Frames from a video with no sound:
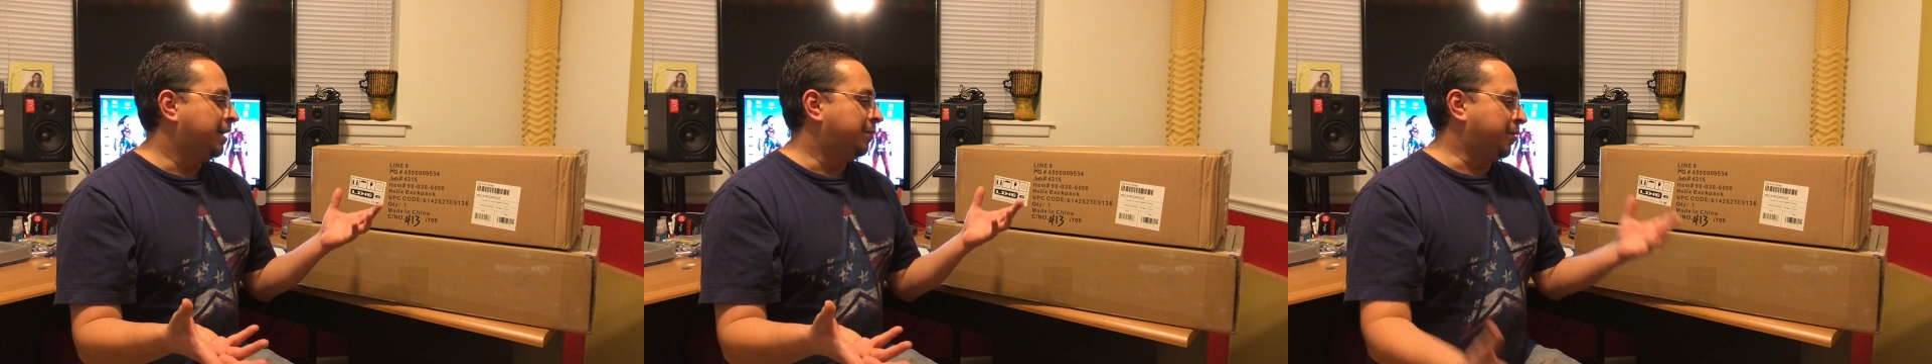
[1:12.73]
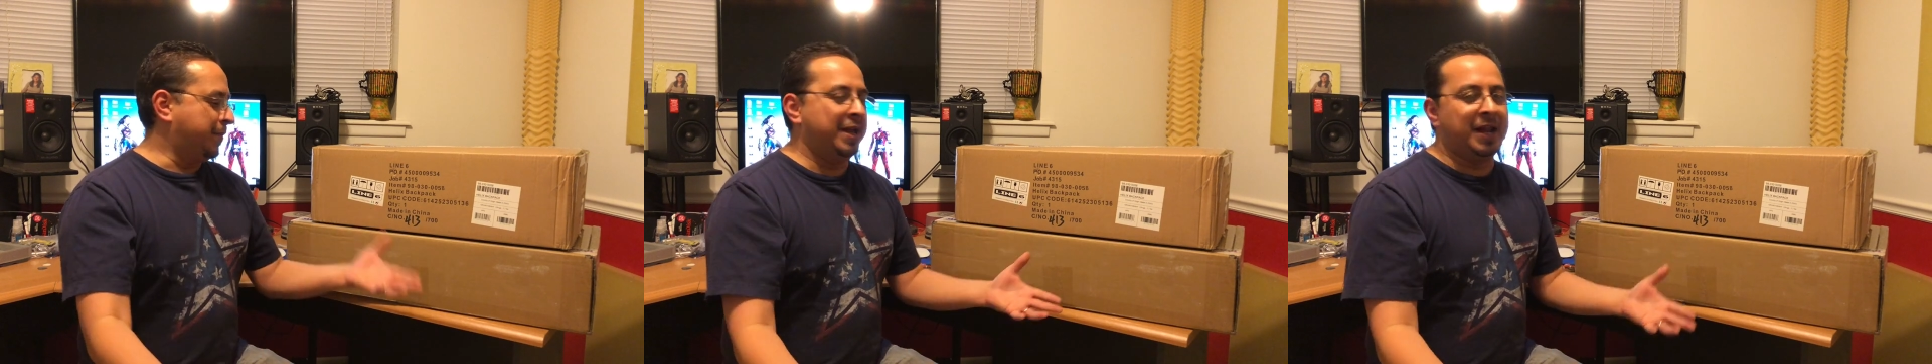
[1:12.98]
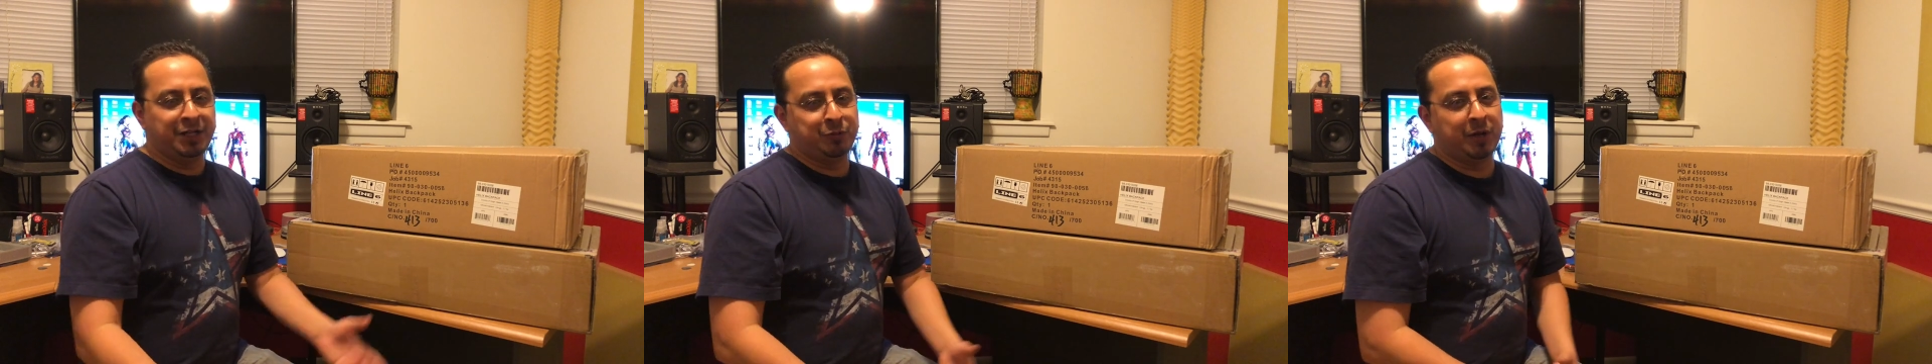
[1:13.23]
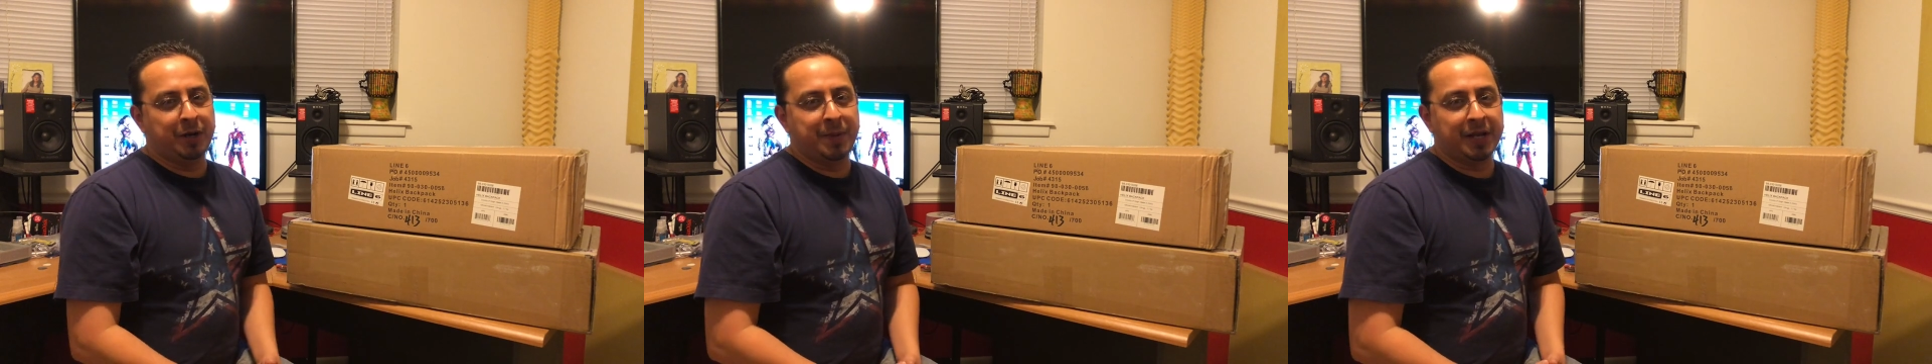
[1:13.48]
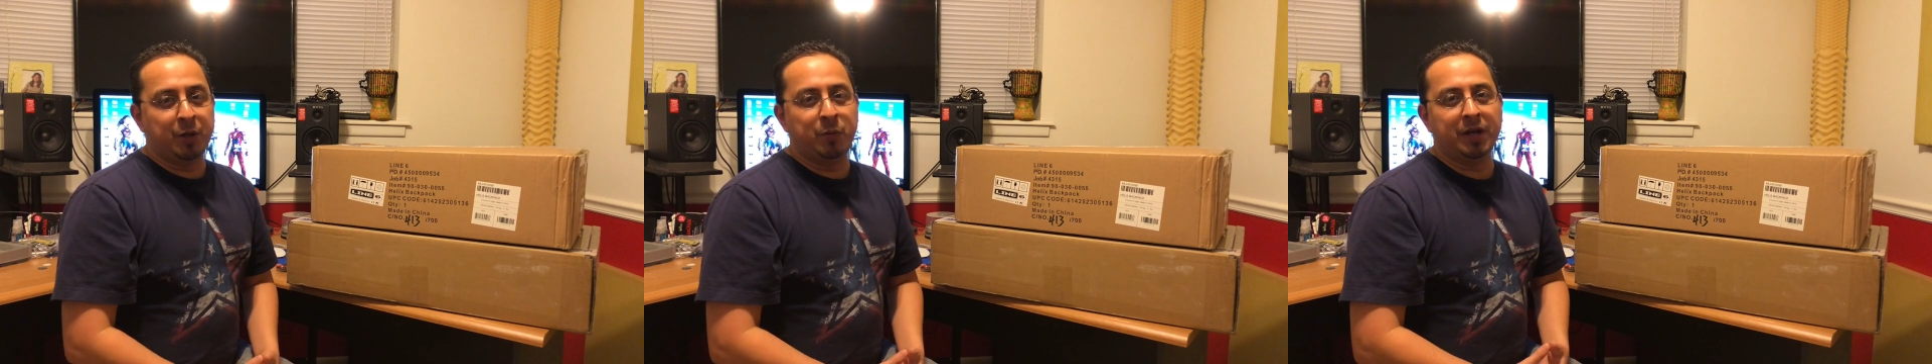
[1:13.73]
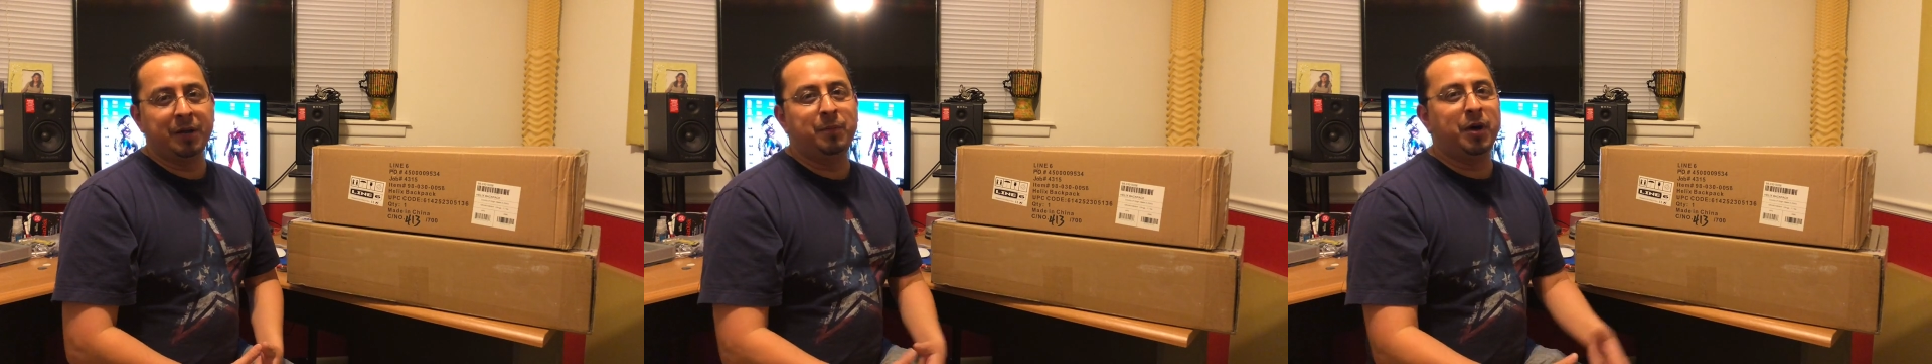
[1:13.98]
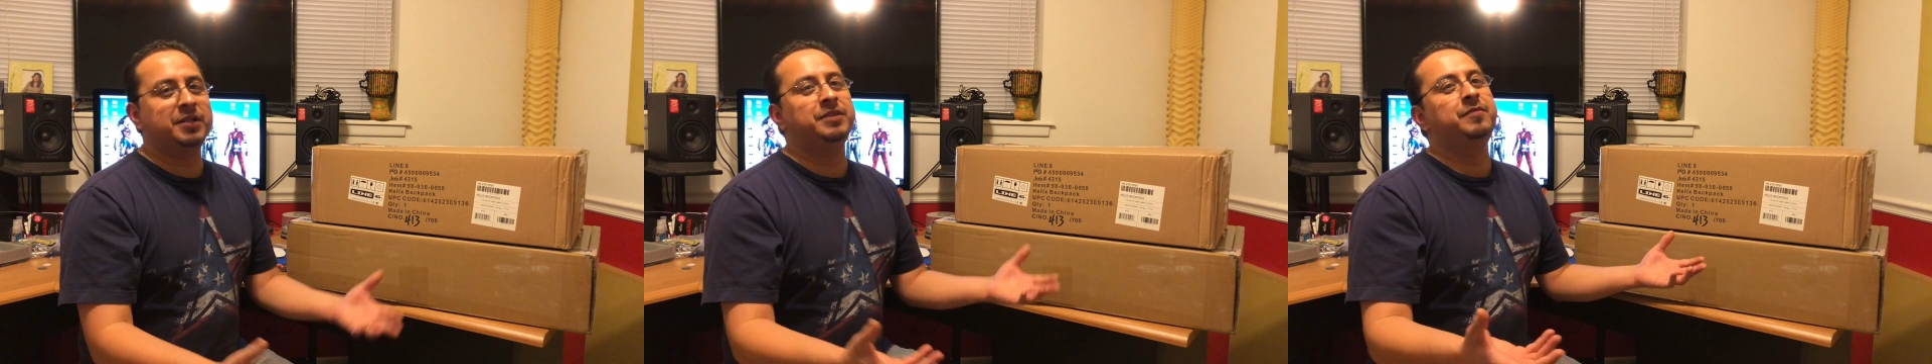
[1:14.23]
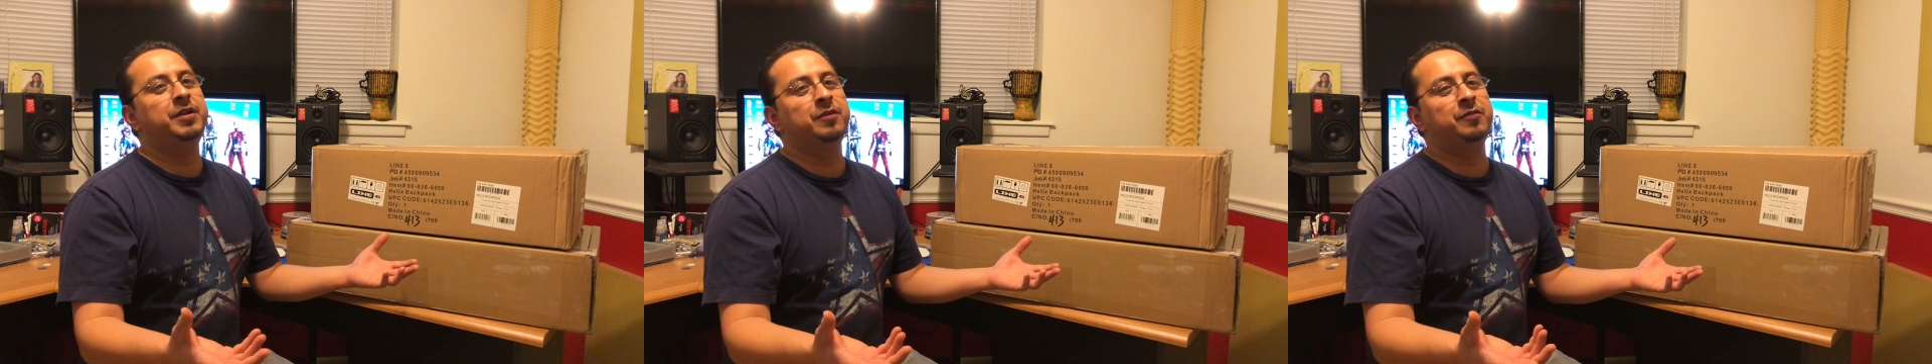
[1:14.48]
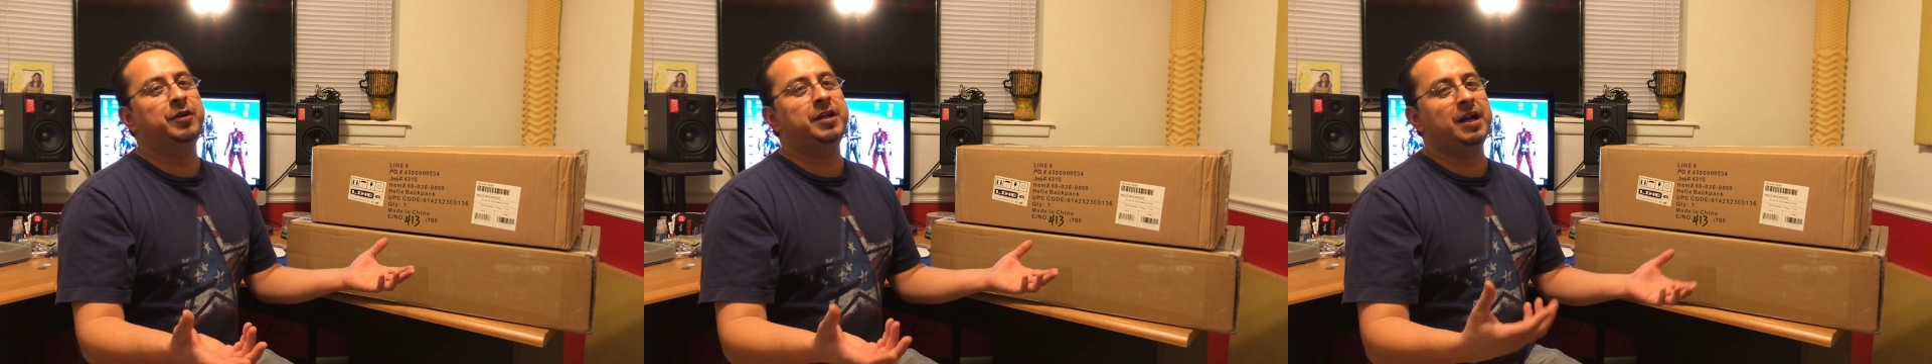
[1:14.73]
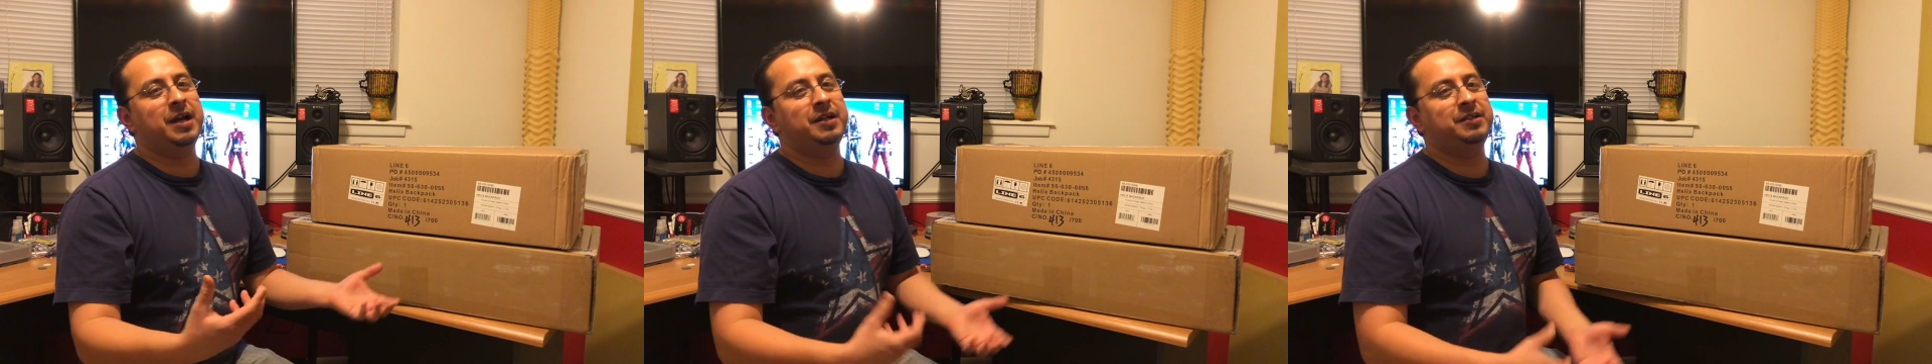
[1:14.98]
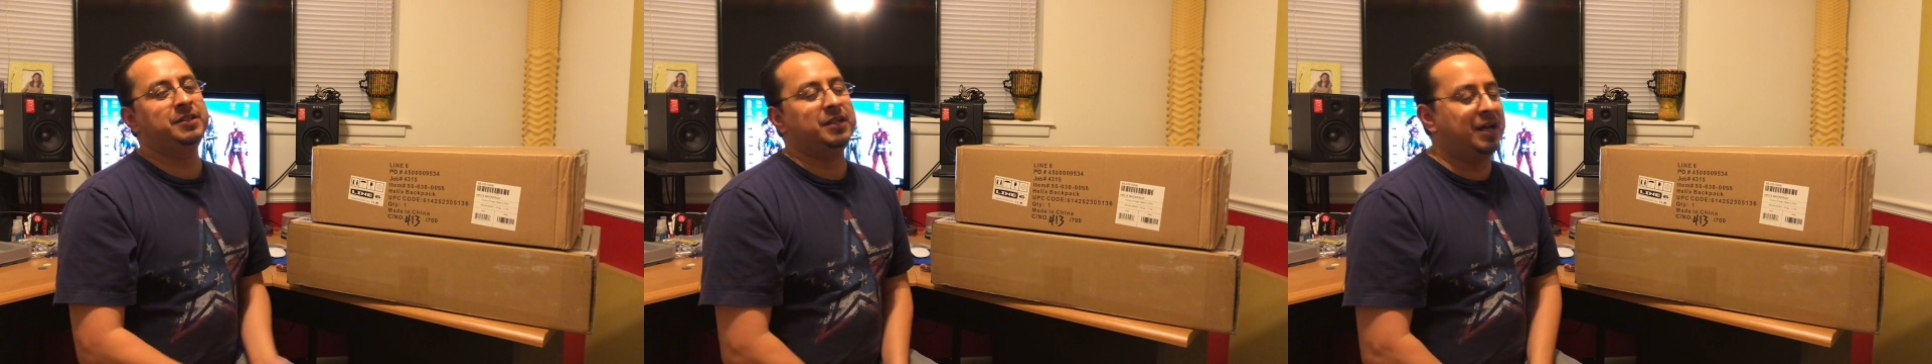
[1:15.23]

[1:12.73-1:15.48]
But man, I just wanted to make a quick unboxing video for you guys.